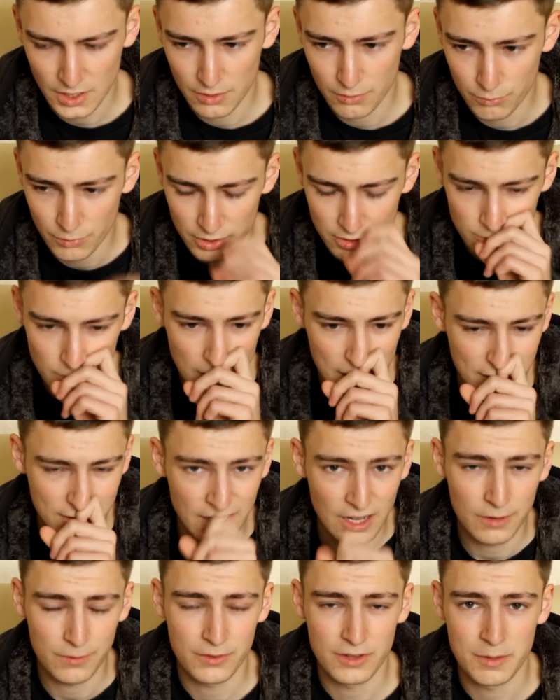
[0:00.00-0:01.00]
which worked
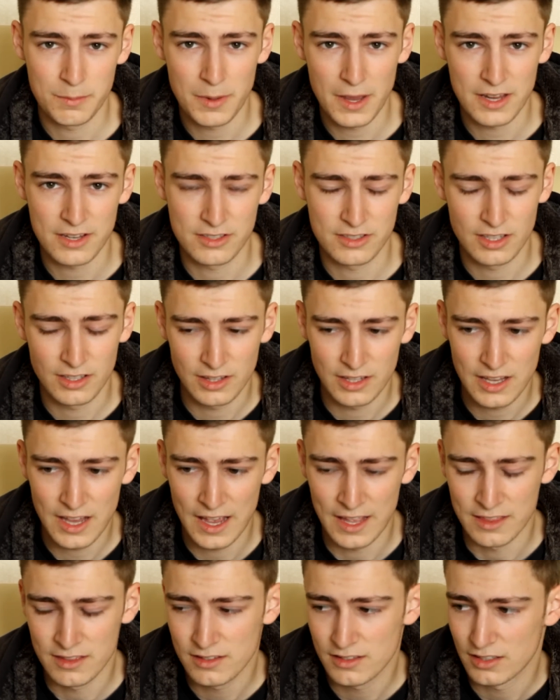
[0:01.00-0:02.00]
out for the best in the
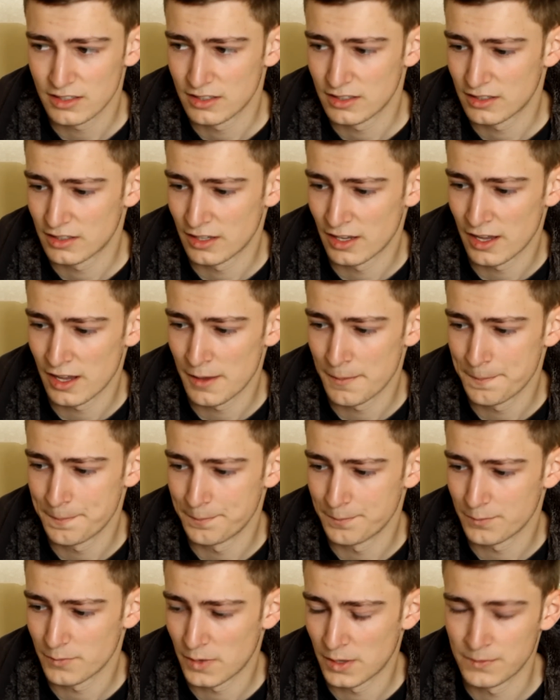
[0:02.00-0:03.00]
end.
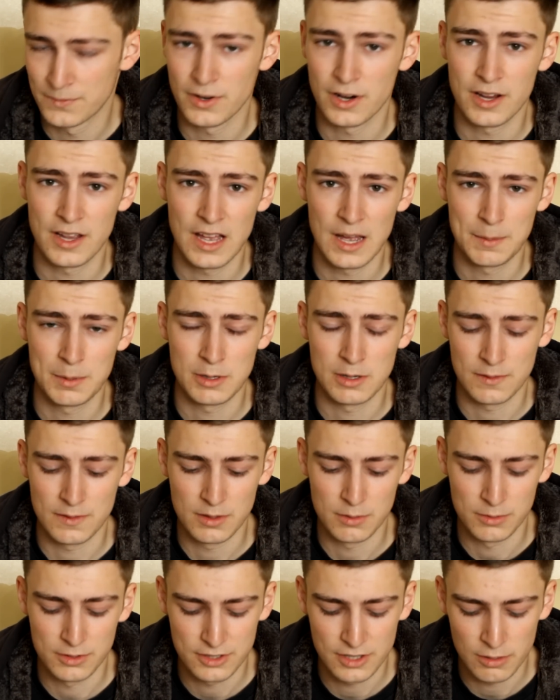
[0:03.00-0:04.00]
I'm very happy with
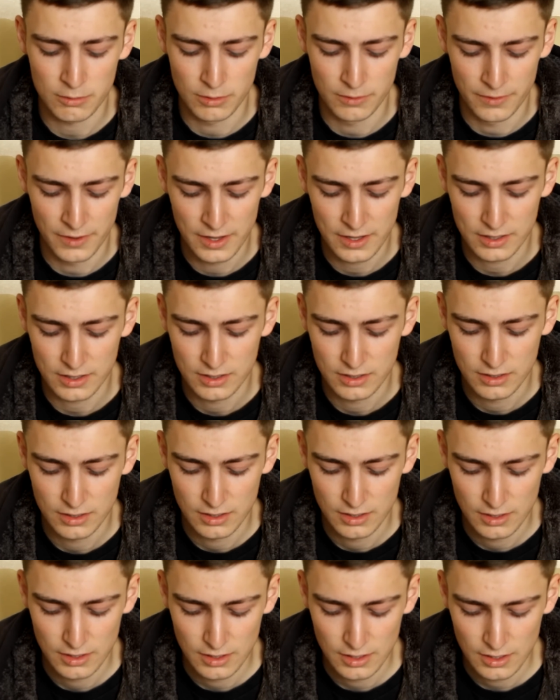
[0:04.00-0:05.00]
the result of it,
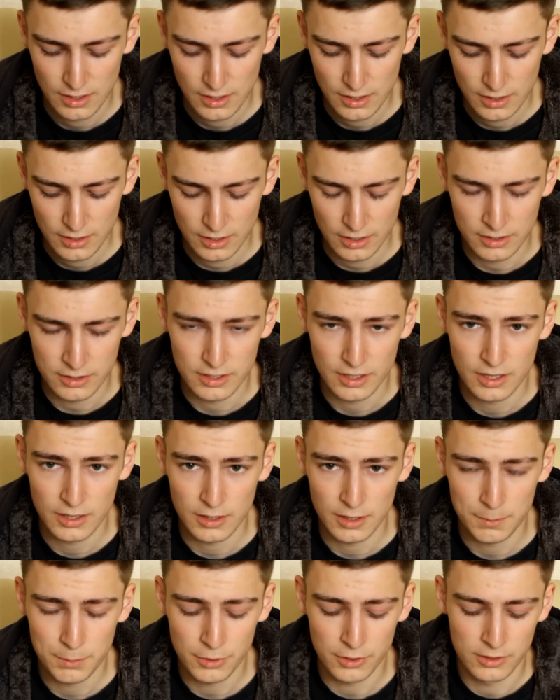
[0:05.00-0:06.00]
and
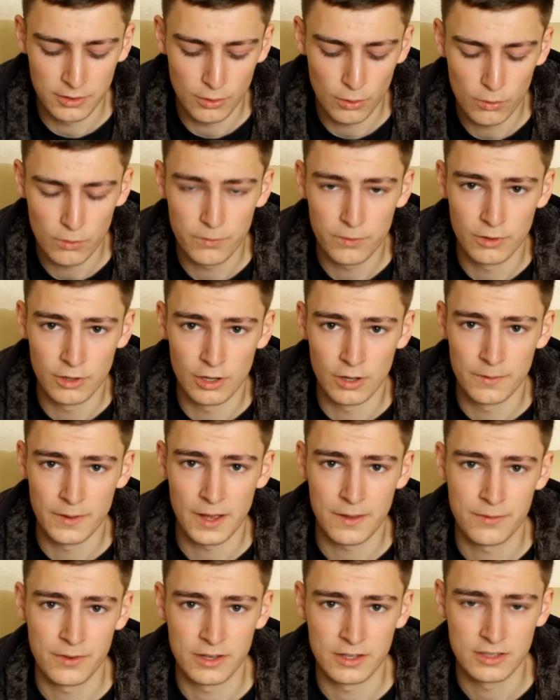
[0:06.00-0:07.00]
I put an awful lot of
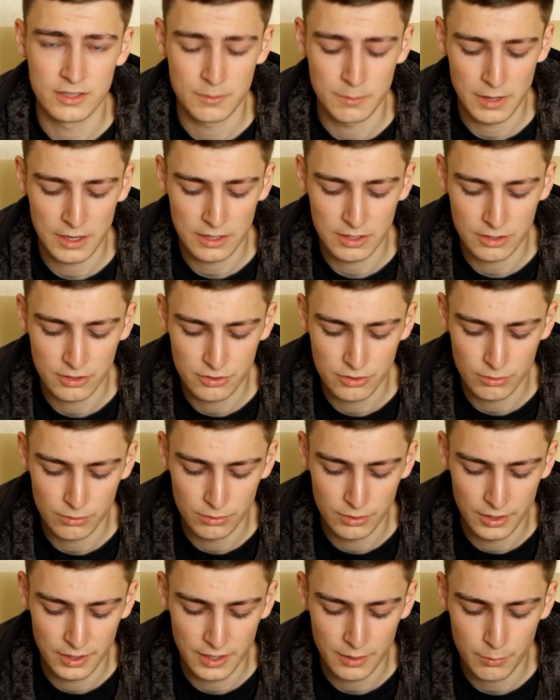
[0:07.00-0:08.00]
effort into making
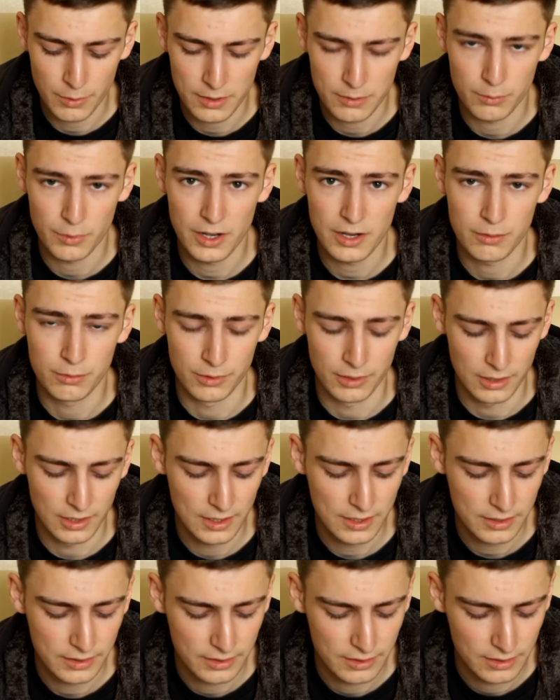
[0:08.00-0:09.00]
sure that it went well
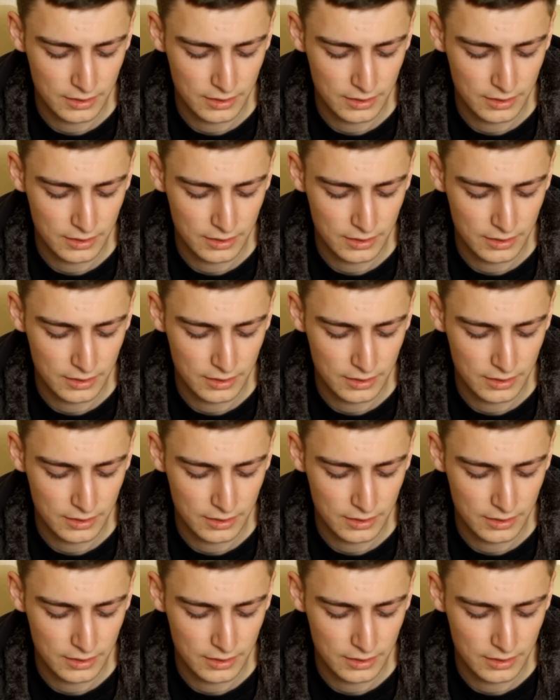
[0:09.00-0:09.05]
really.